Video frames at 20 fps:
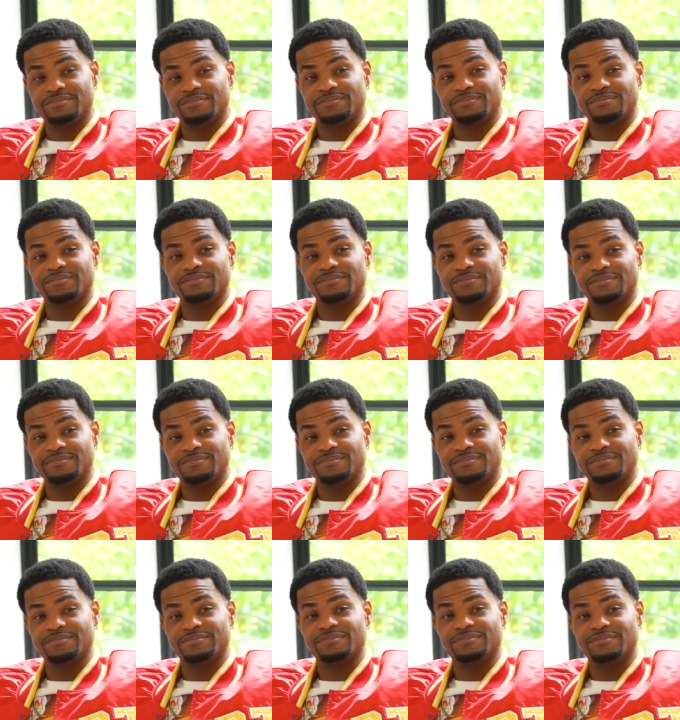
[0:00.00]
That's
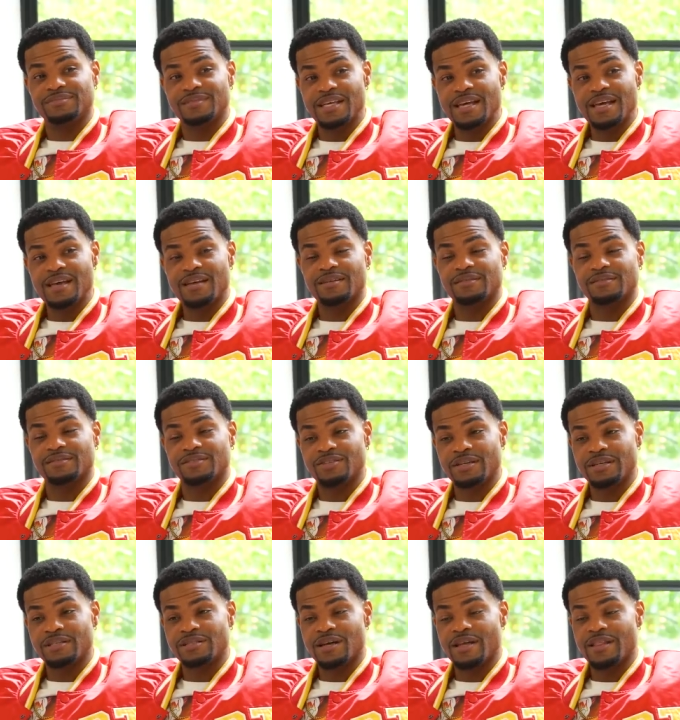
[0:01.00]
yeah, so
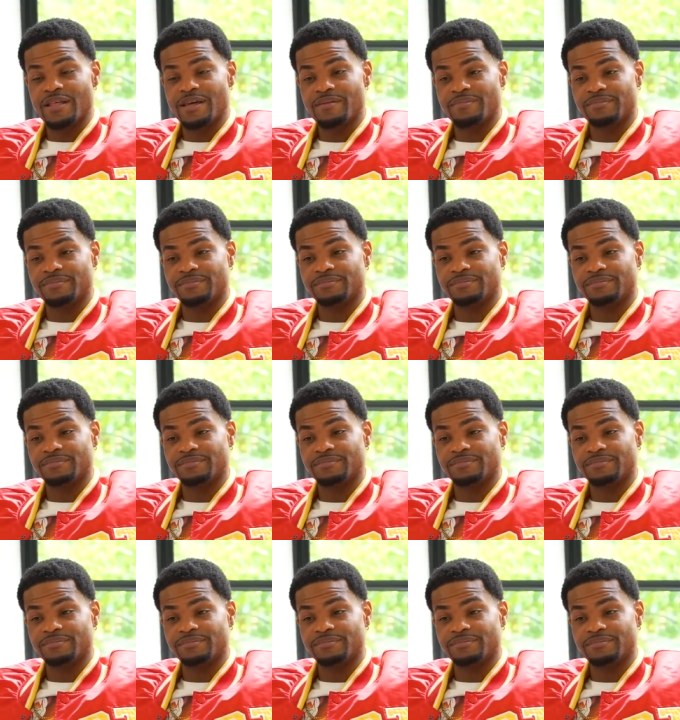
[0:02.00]
I saw them.